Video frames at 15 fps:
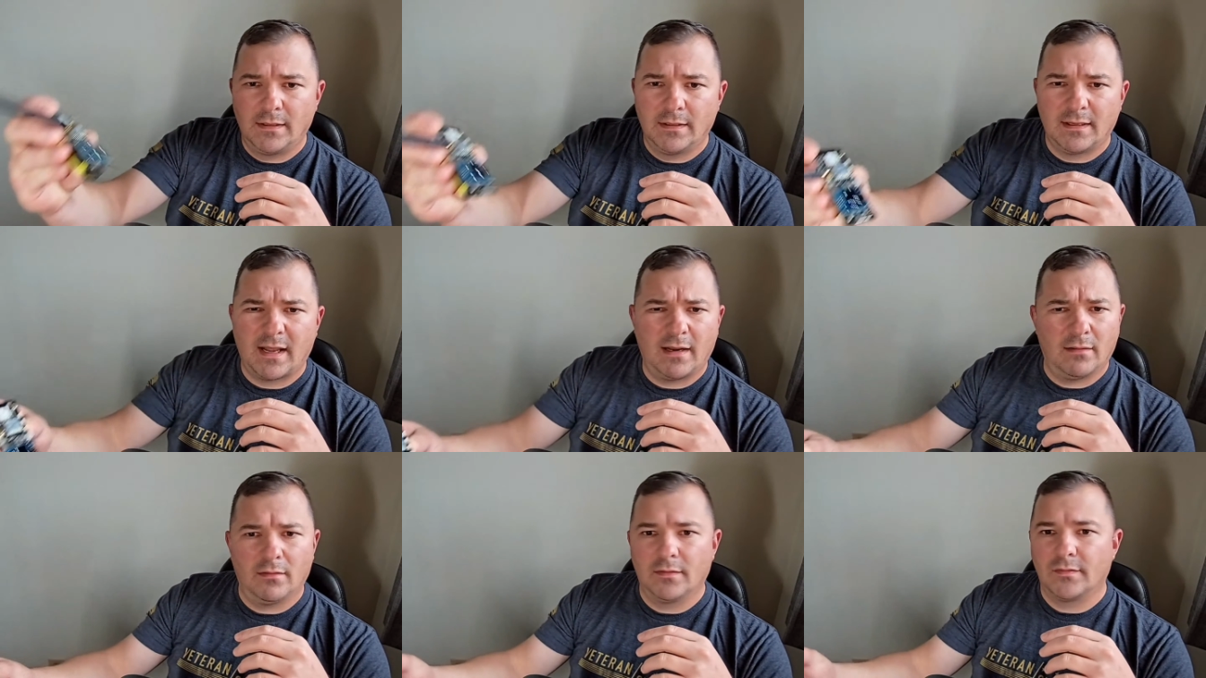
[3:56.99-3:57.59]

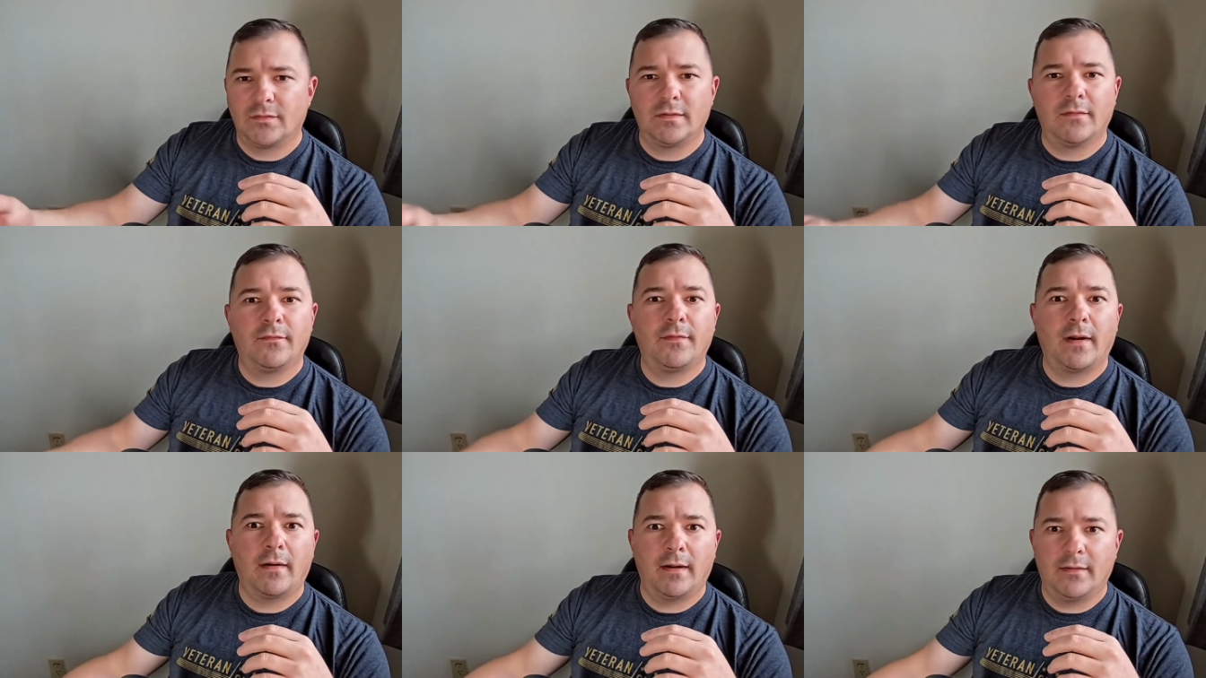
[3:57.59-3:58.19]
kind of looks
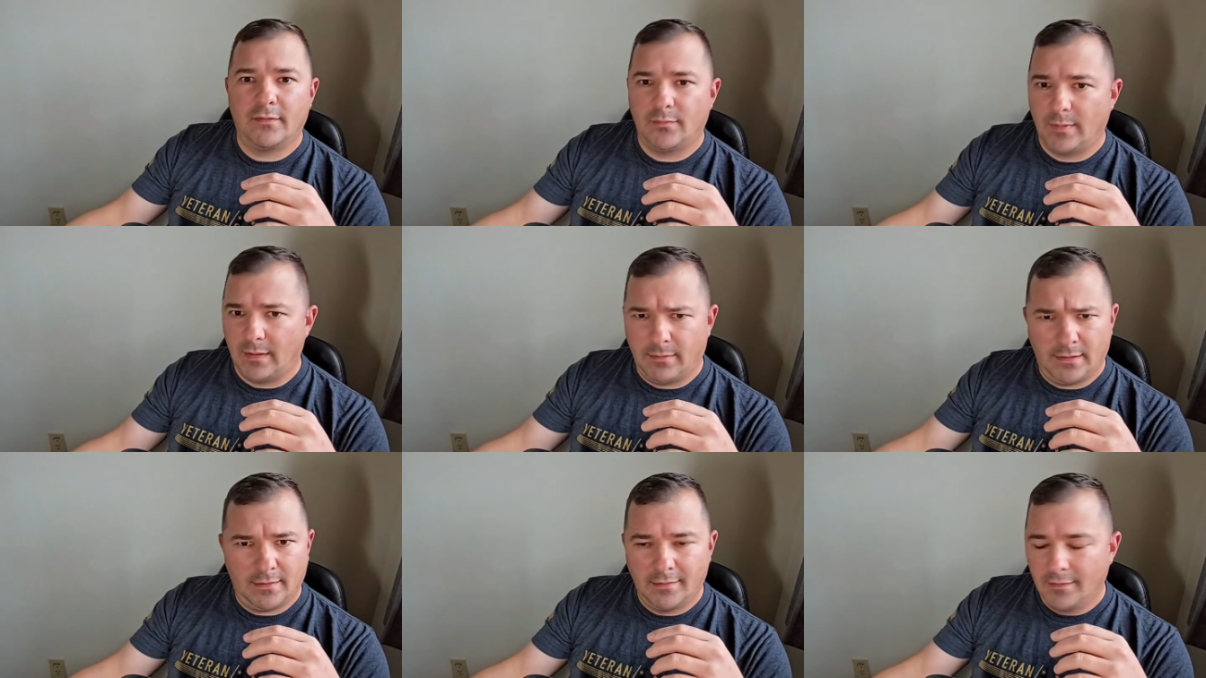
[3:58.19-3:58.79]
nefarious
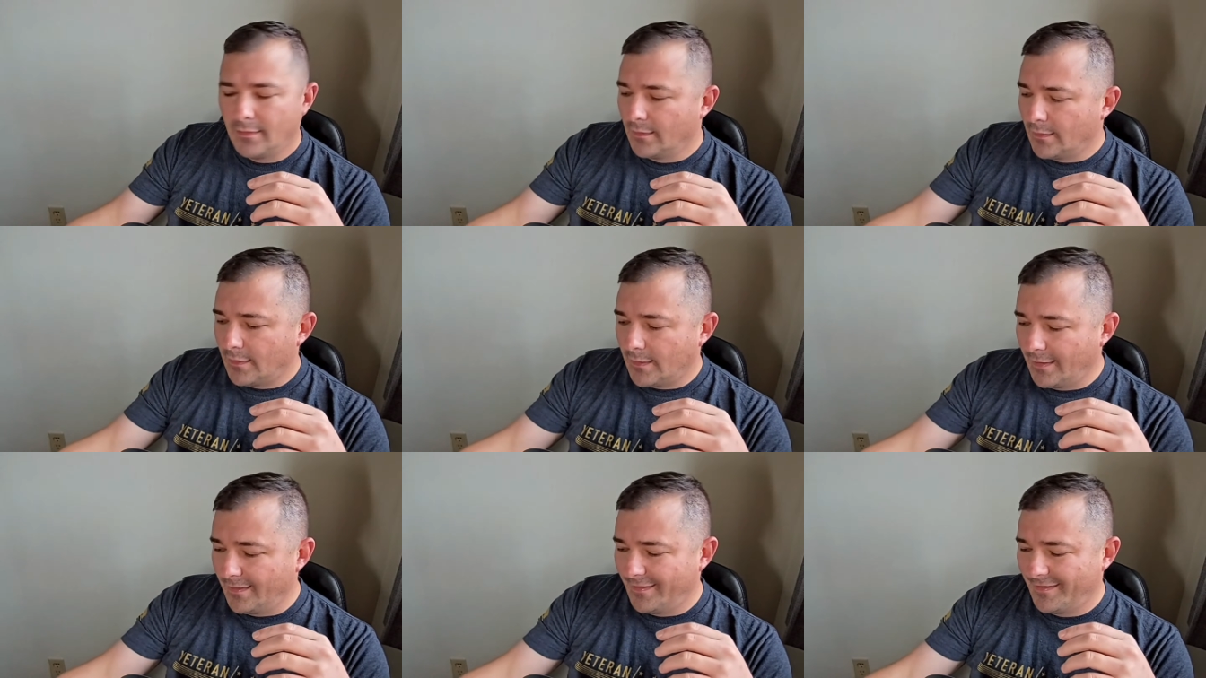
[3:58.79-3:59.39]
maybe,
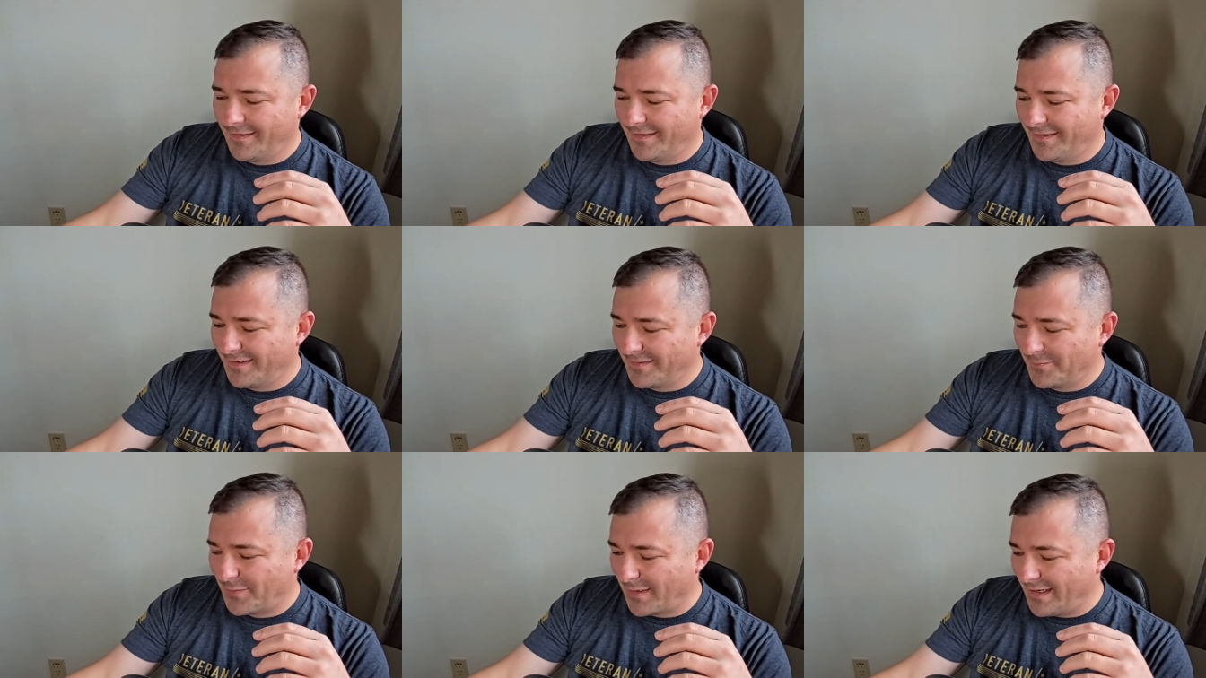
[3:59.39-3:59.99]

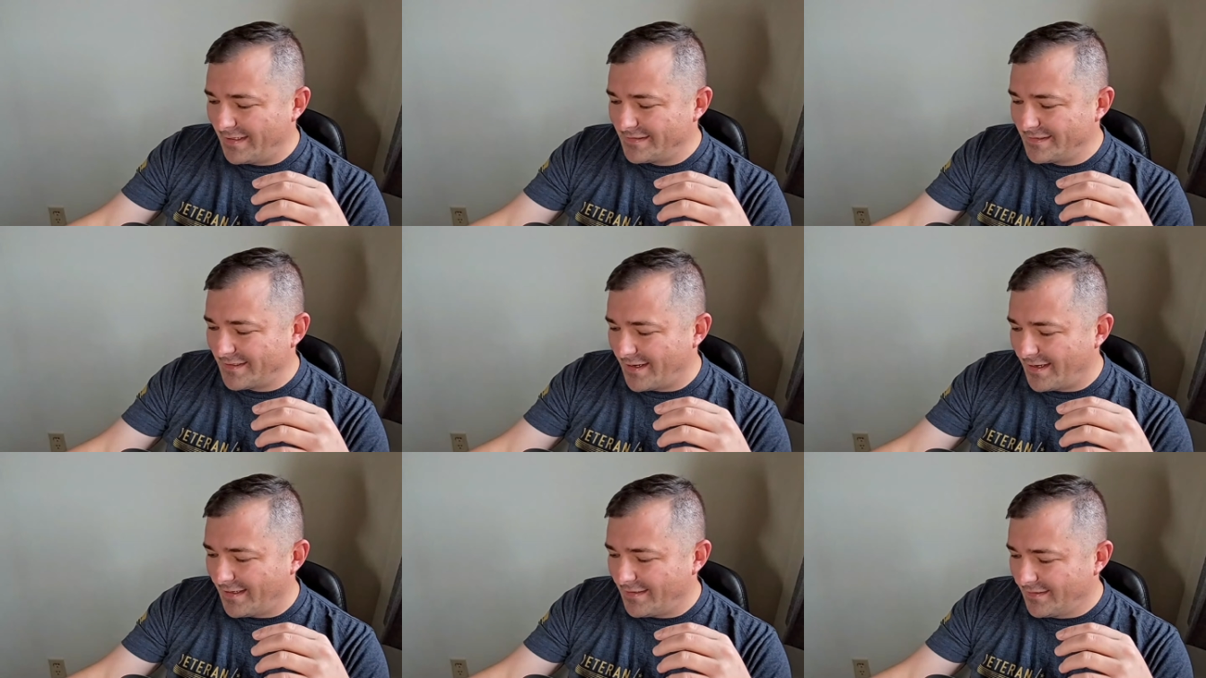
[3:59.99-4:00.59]
but it's not.